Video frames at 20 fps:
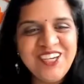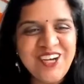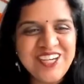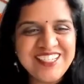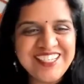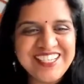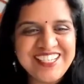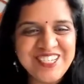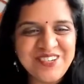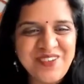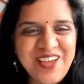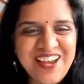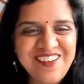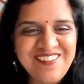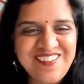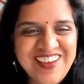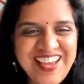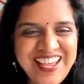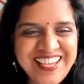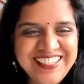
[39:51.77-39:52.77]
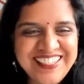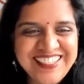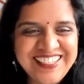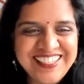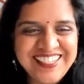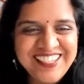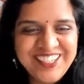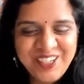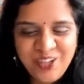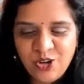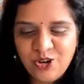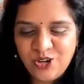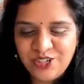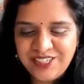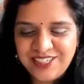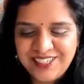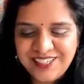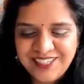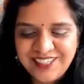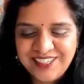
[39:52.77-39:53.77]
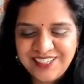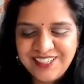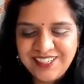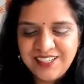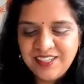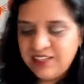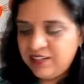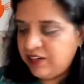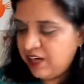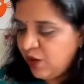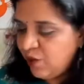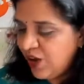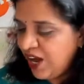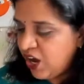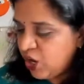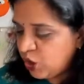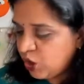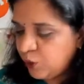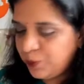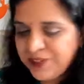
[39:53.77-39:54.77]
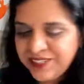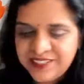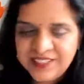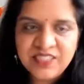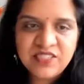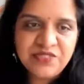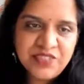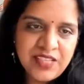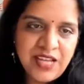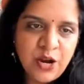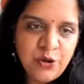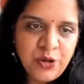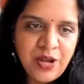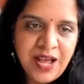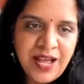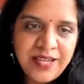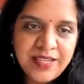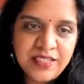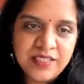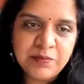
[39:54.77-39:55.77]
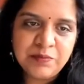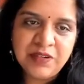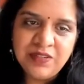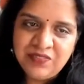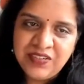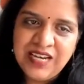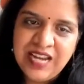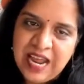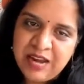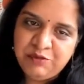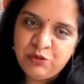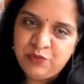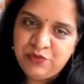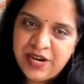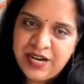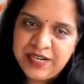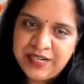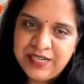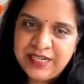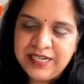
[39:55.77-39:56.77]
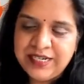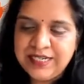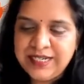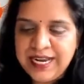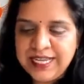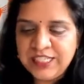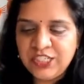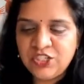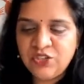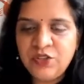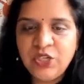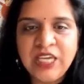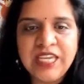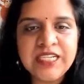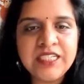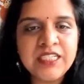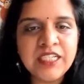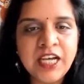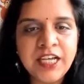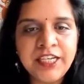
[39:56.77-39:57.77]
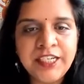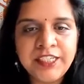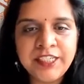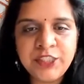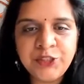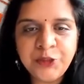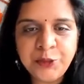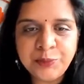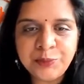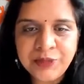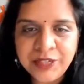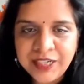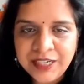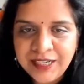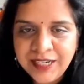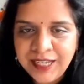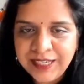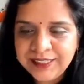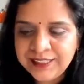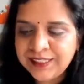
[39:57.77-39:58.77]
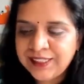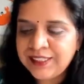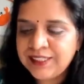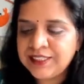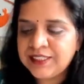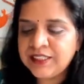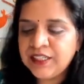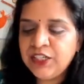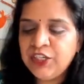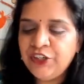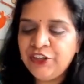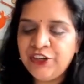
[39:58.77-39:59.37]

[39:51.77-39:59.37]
Yours has 12 legs. Good. Now our octopus is without eyes, but we'll have to wait till it dries. So you can turn it into a bird like this.